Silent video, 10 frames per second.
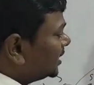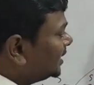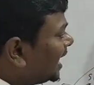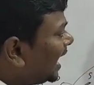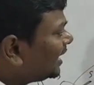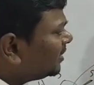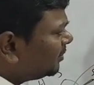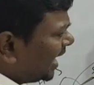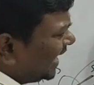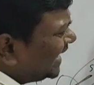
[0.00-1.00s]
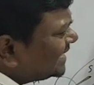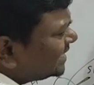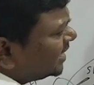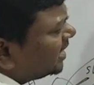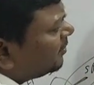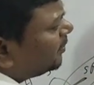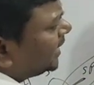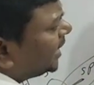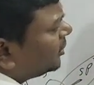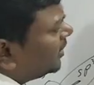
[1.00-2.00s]
they are arranged in a
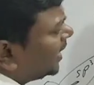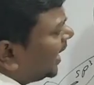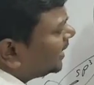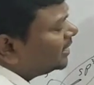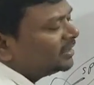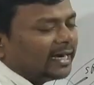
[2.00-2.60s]
particular angle,